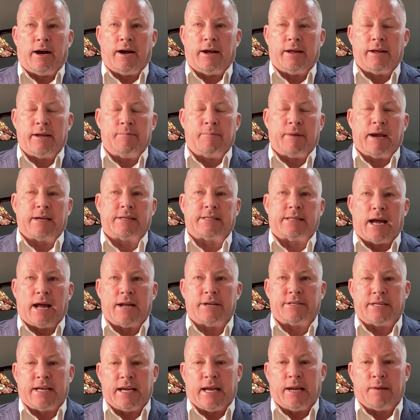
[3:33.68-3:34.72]
He makes
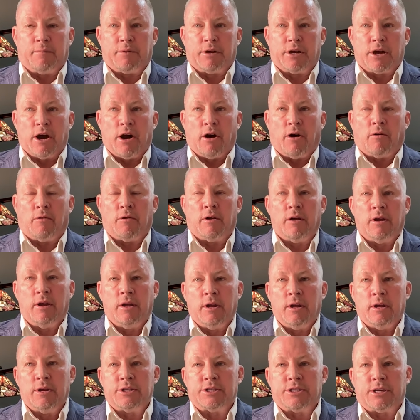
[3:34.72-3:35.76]
that team go.
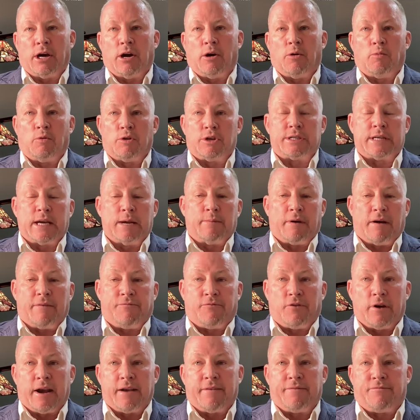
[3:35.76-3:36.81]
So we'll see about
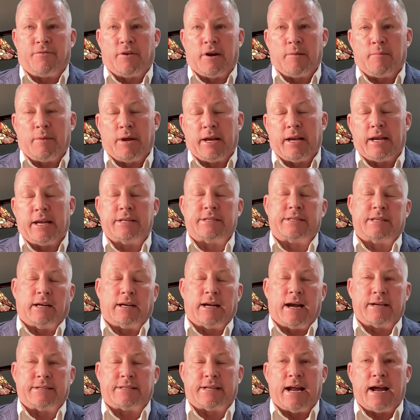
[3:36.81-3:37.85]
Freddie Freeman. He still
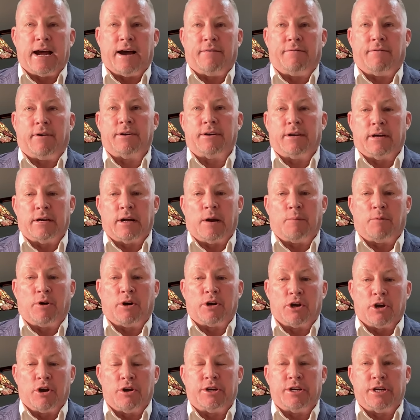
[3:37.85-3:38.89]
has to have a number
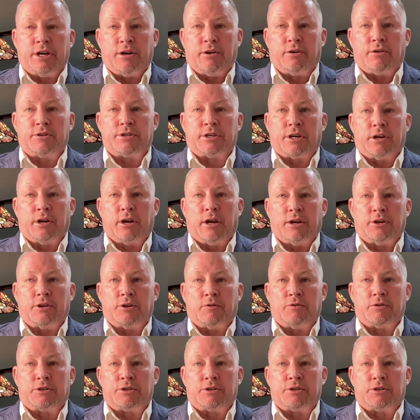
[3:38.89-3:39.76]
of good years to do